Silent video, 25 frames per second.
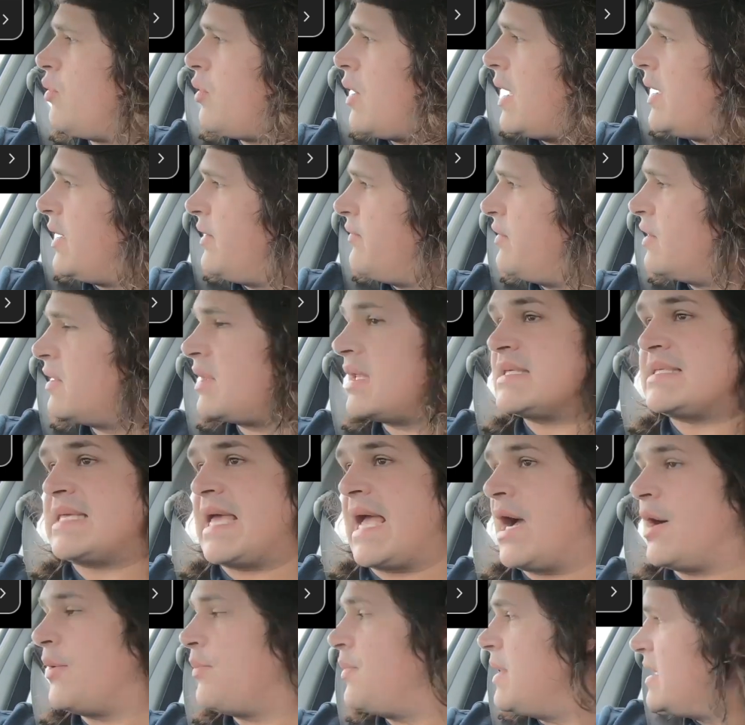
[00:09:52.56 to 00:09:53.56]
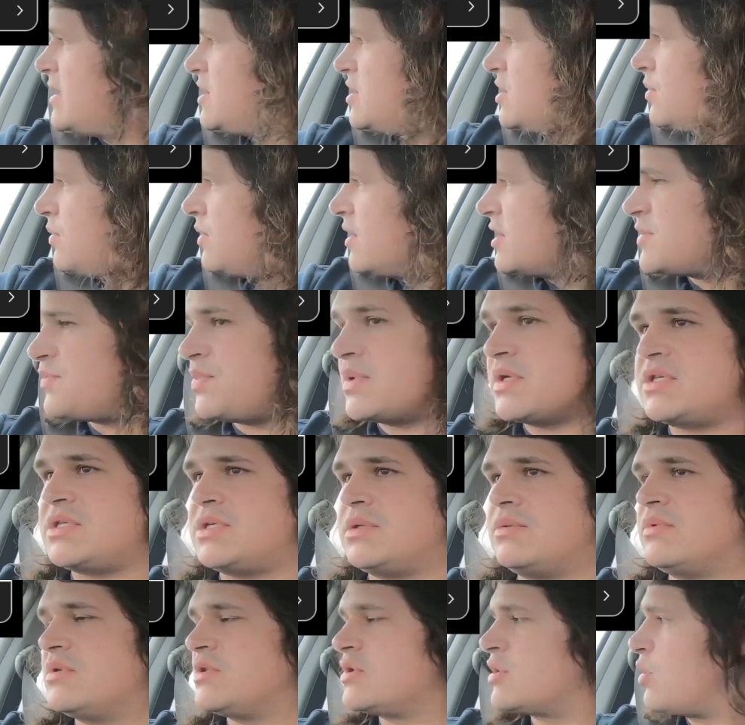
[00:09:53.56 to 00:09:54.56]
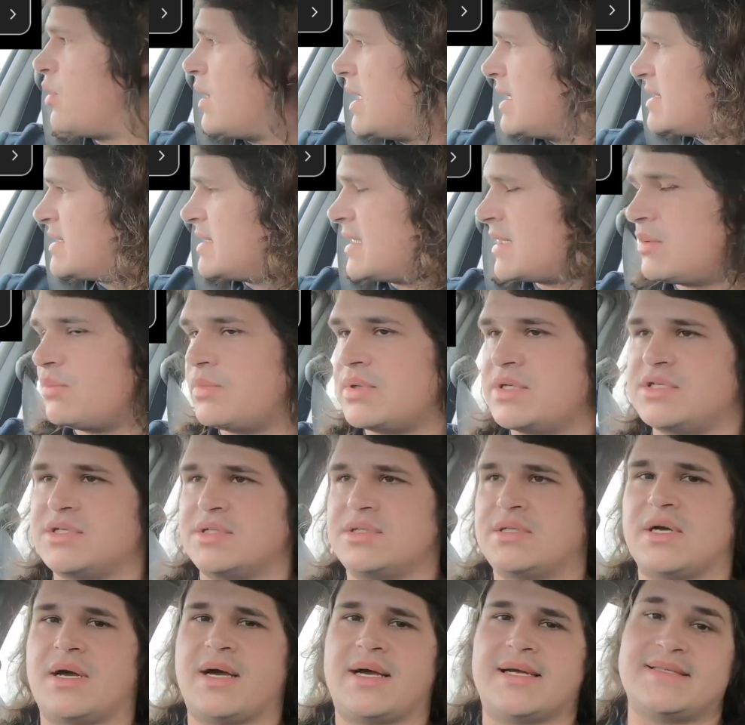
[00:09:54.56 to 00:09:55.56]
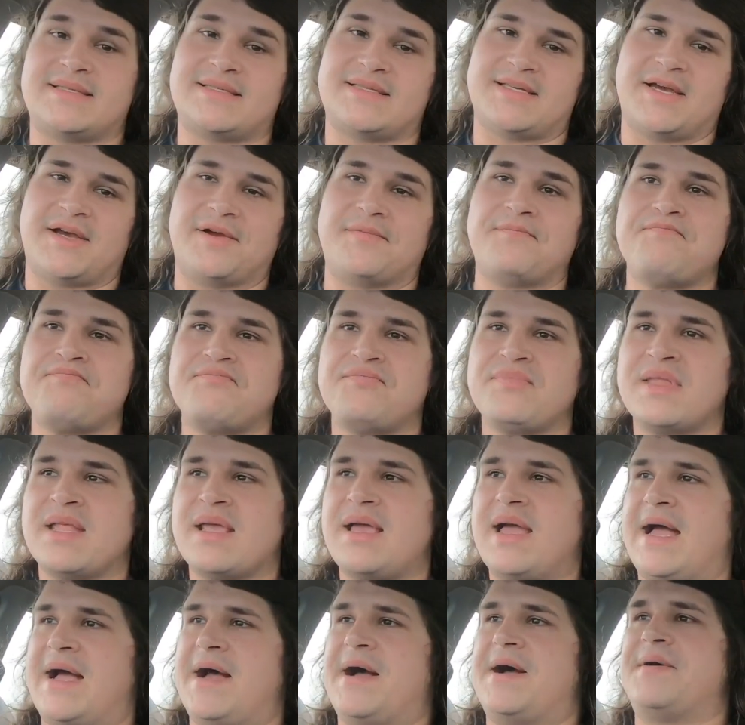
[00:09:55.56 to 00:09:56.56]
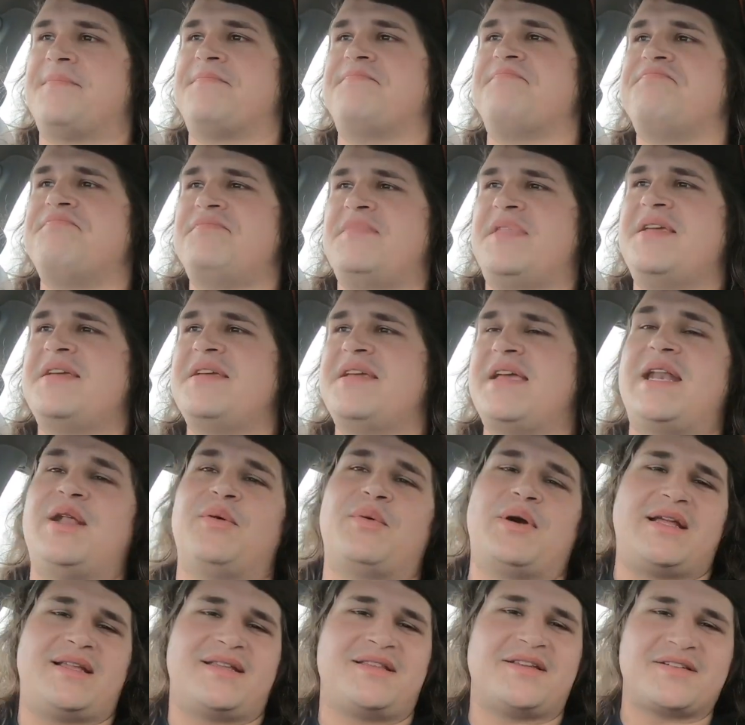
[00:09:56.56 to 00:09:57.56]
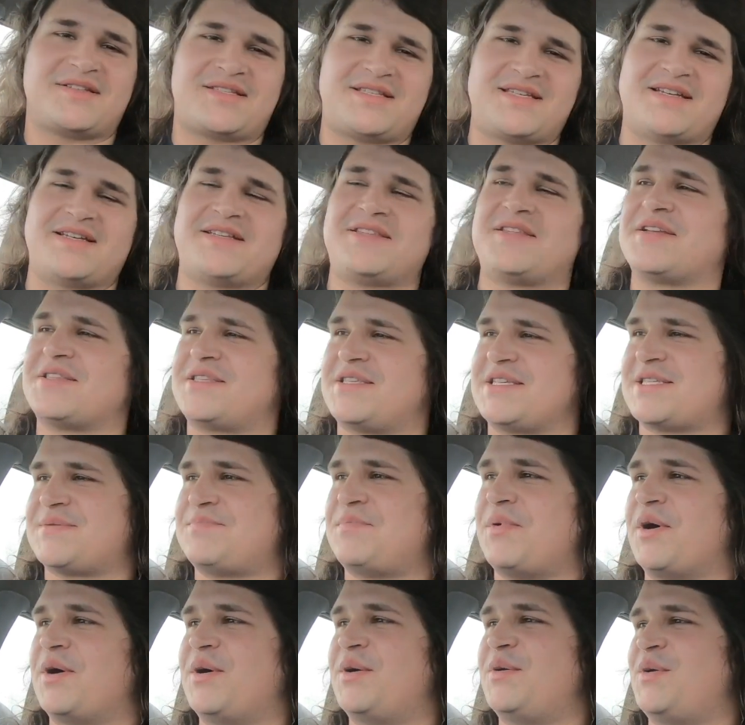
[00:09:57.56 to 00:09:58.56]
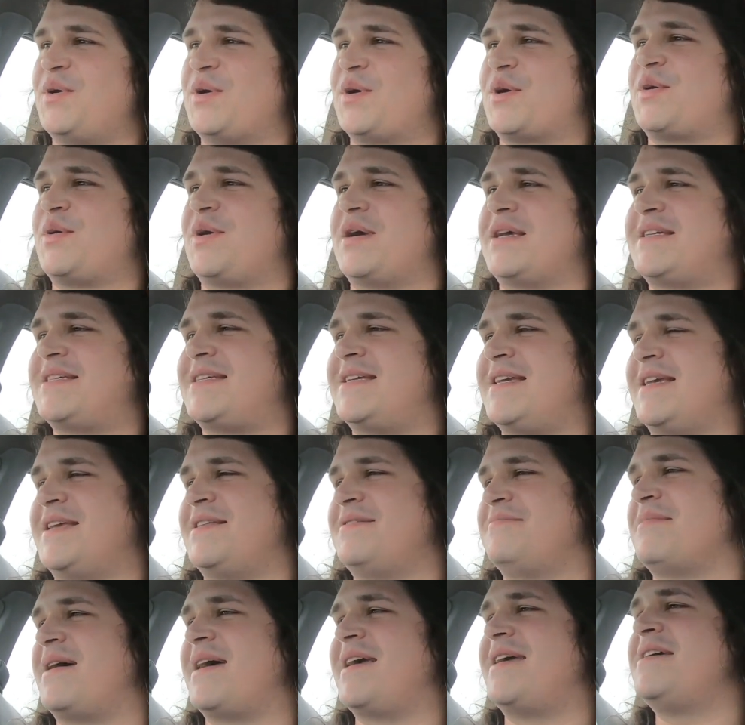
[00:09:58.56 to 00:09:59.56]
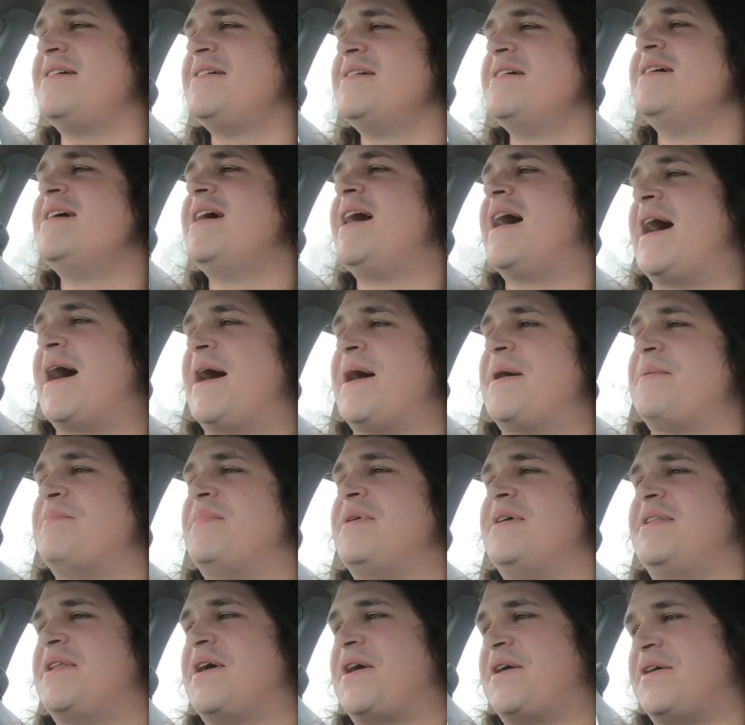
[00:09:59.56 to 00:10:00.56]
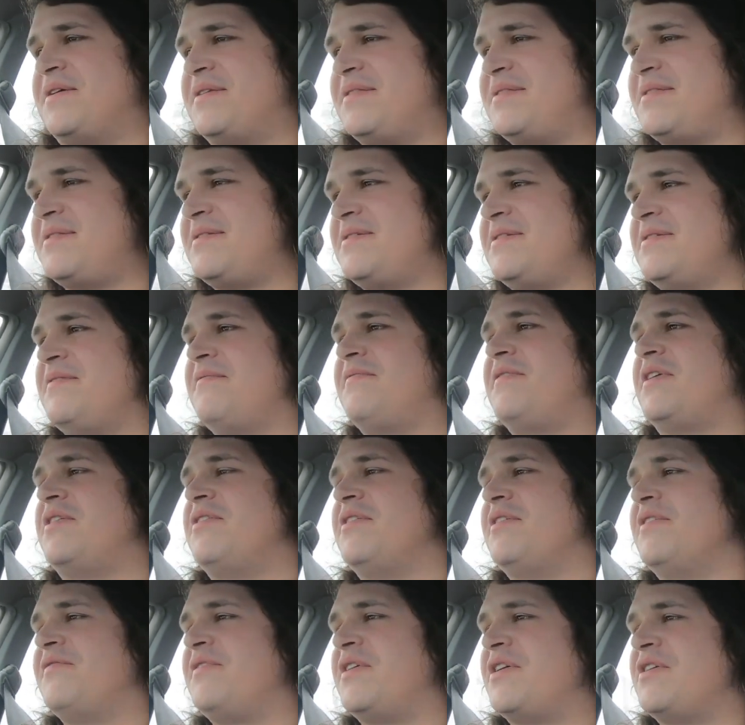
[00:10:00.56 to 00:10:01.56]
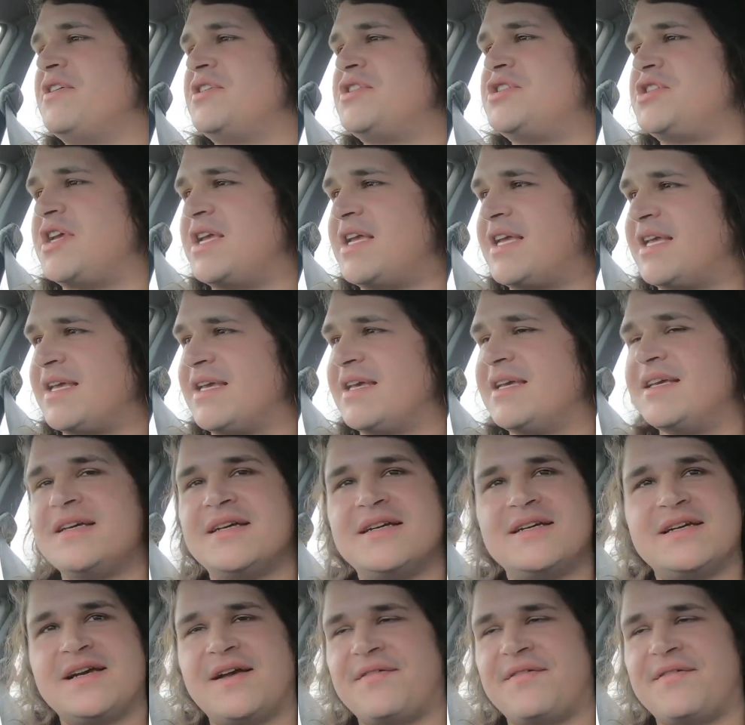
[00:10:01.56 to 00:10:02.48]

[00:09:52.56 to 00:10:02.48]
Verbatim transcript: I didn't realize how bad she was, but she was quite sudden when she died. So um, anyway, not to not to spoil your question, mate, Um, but no, very, very cheeky.